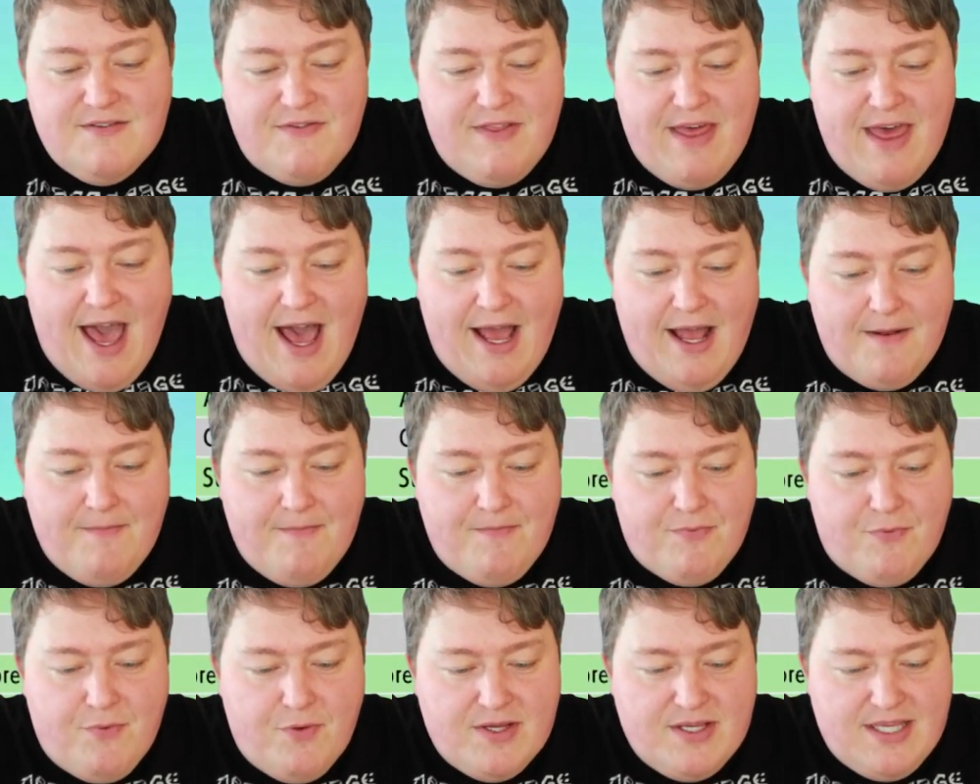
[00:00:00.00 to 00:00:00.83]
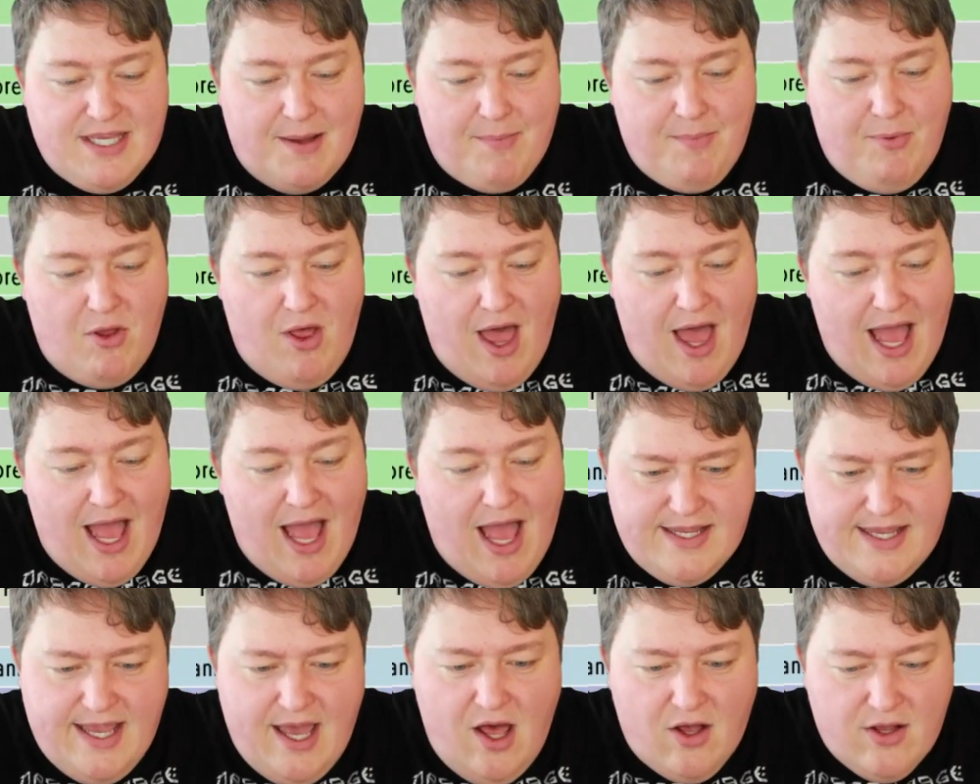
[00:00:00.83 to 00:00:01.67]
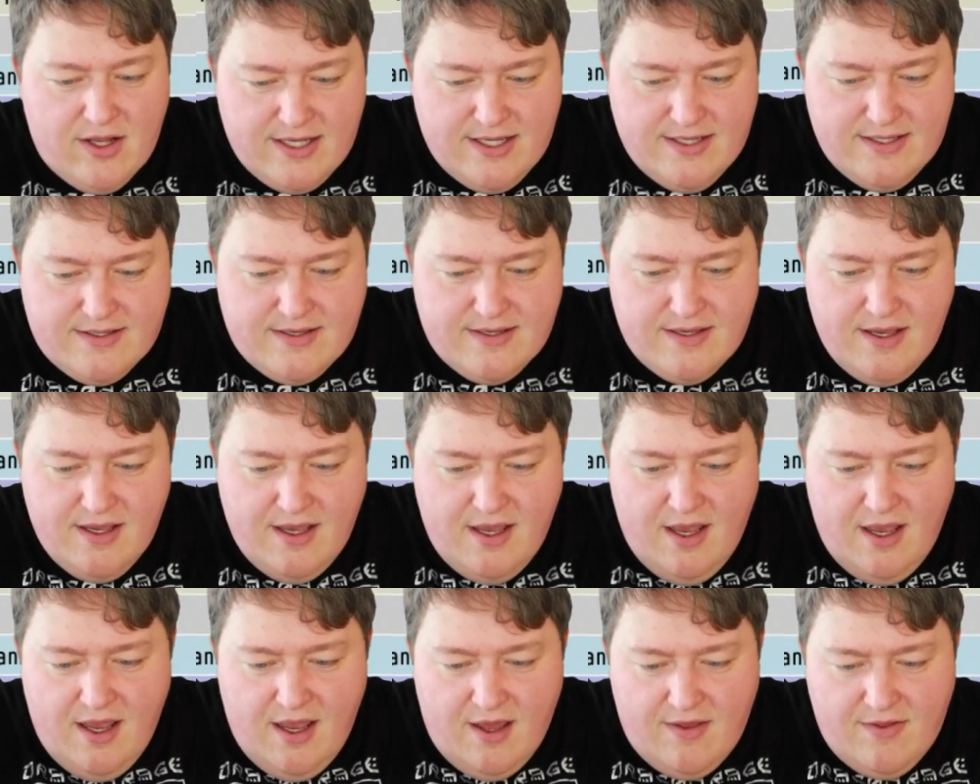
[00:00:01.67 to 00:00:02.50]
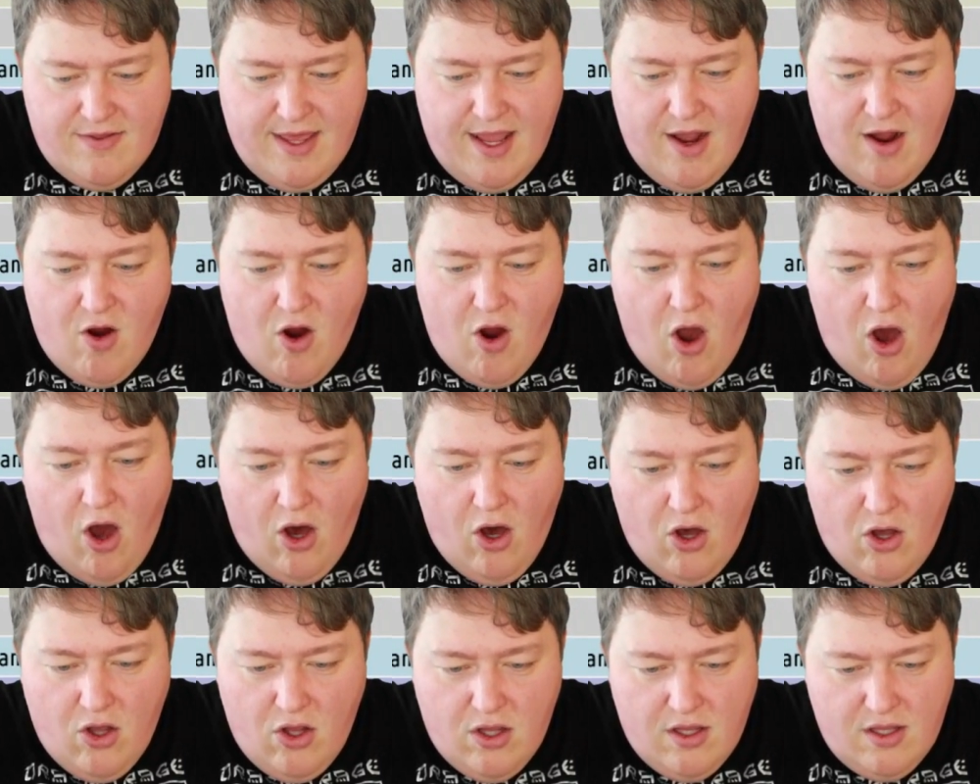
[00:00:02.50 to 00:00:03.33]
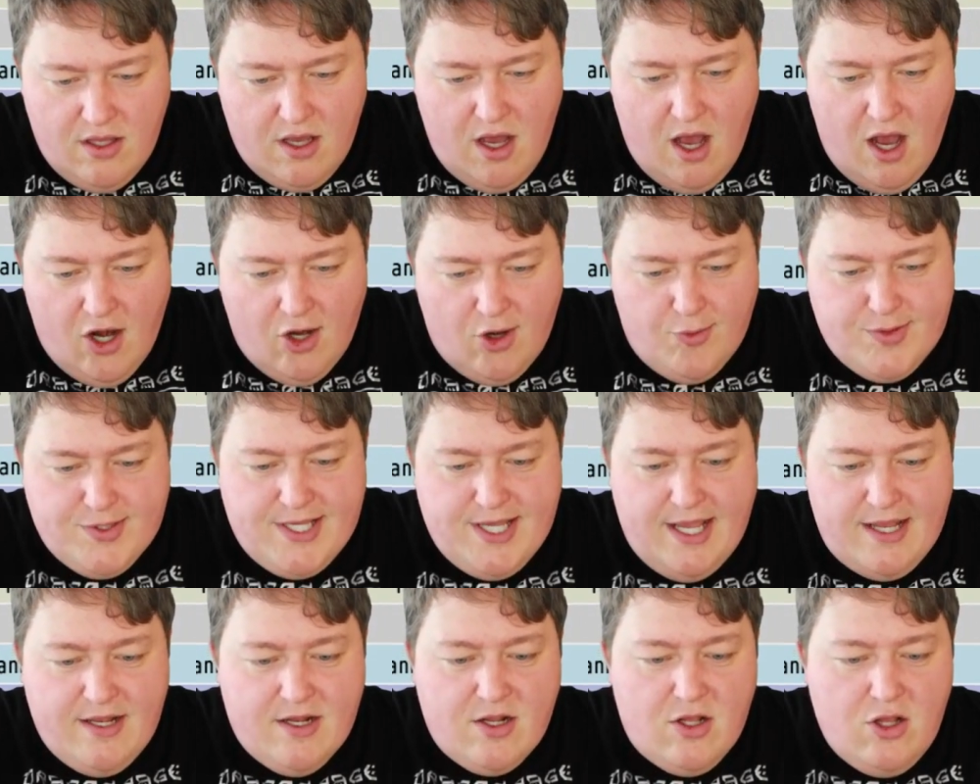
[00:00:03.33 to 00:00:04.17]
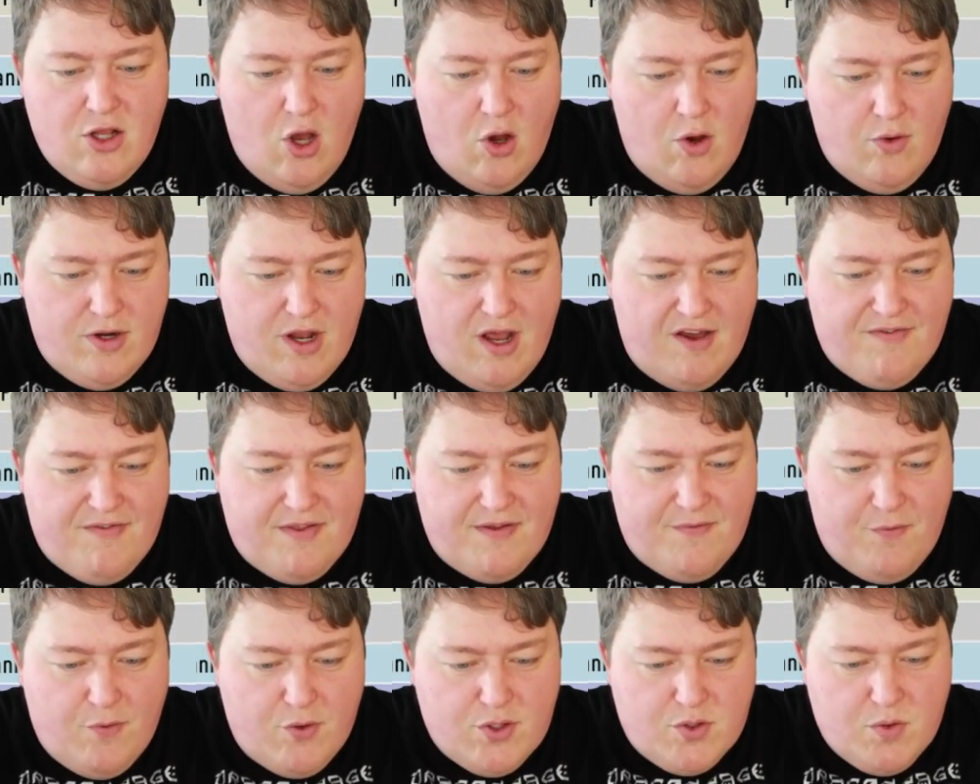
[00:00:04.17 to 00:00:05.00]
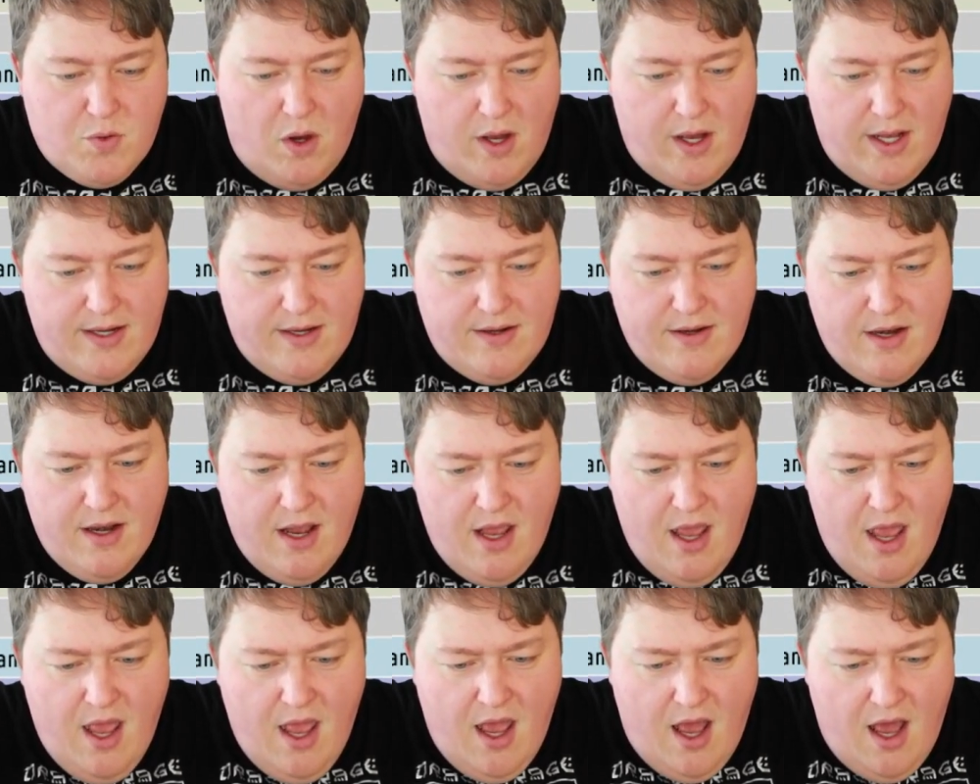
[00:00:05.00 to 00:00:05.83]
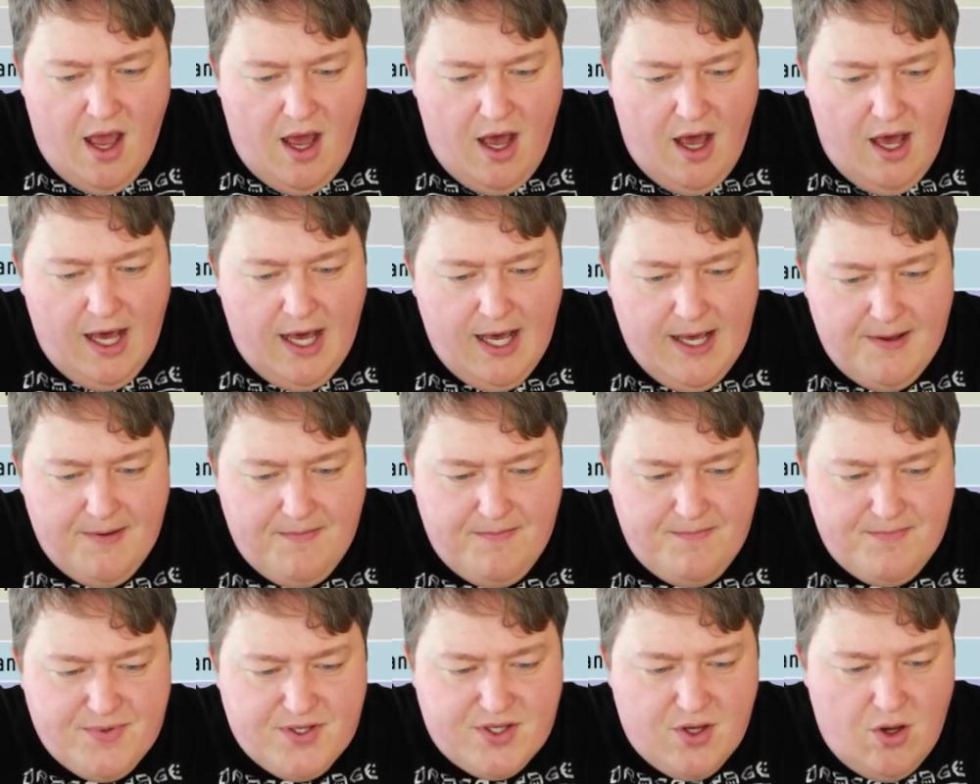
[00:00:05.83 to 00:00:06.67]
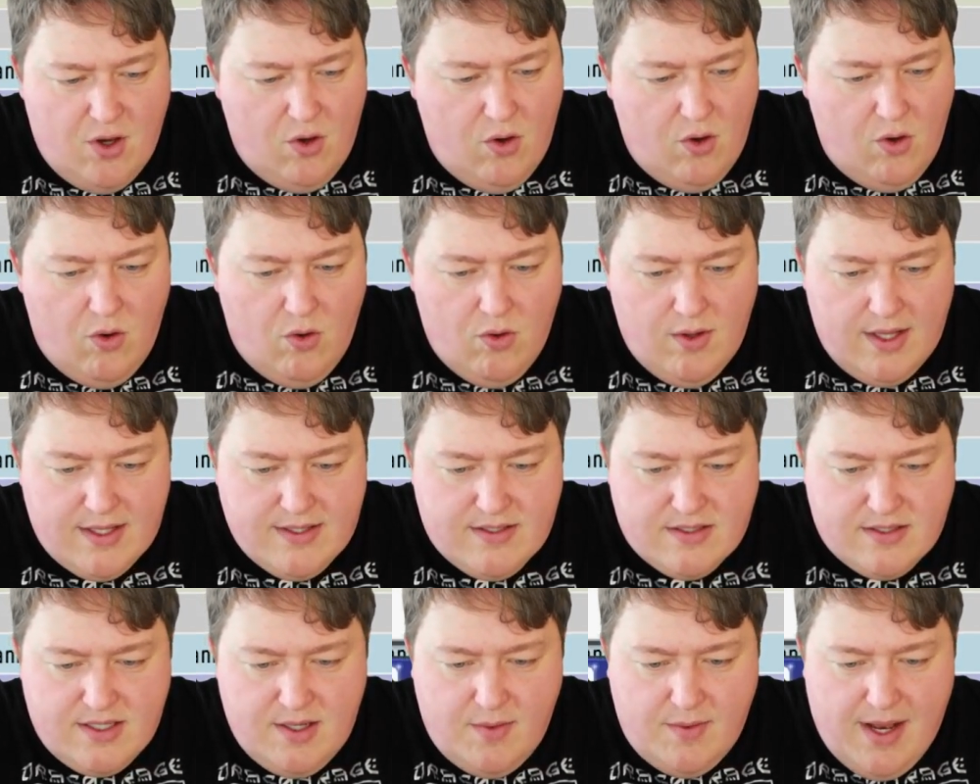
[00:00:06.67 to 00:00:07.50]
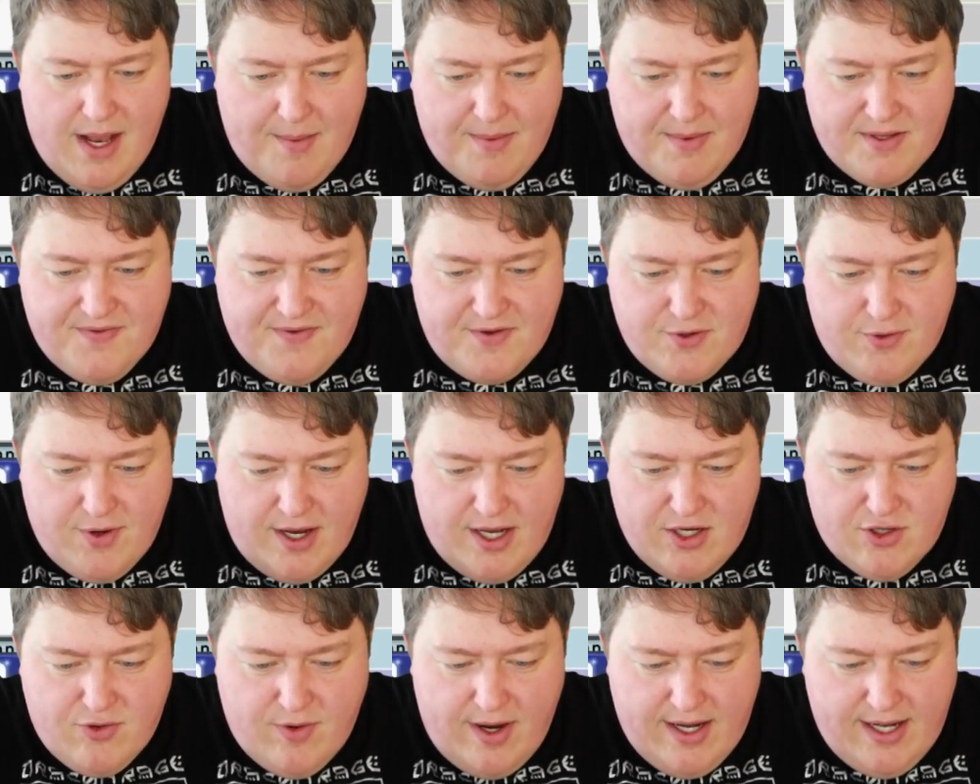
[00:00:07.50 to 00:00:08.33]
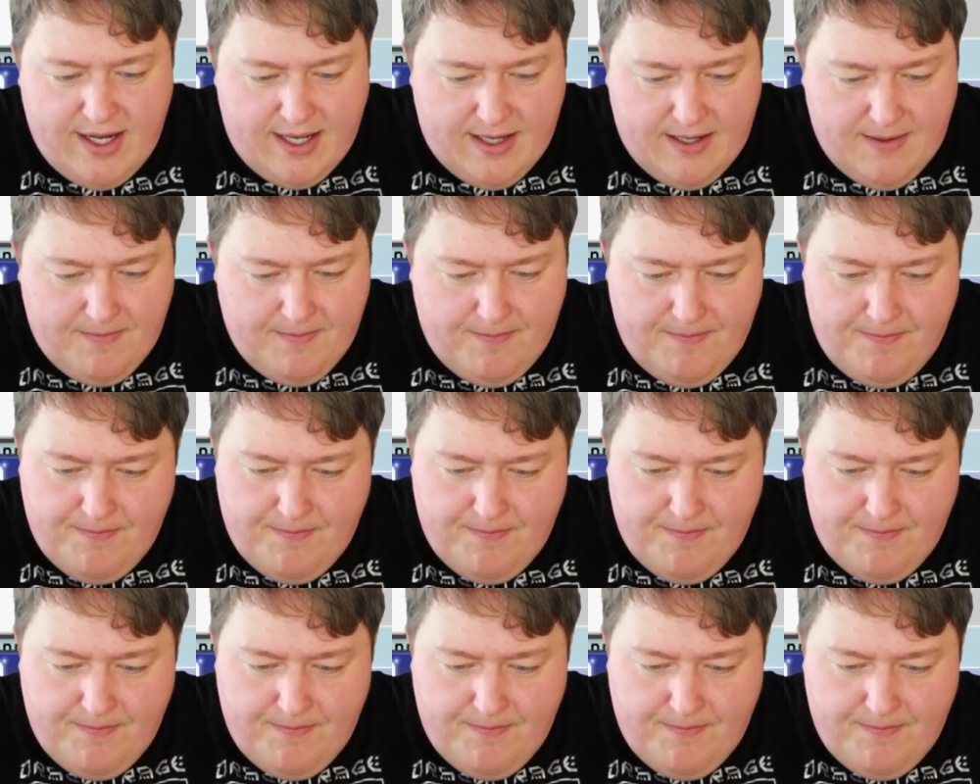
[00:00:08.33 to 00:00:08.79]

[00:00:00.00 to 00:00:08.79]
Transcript: of that, for example, these Dialgas, they are all 100% cloned off of the first one. So let's see what happens if I try to trade it.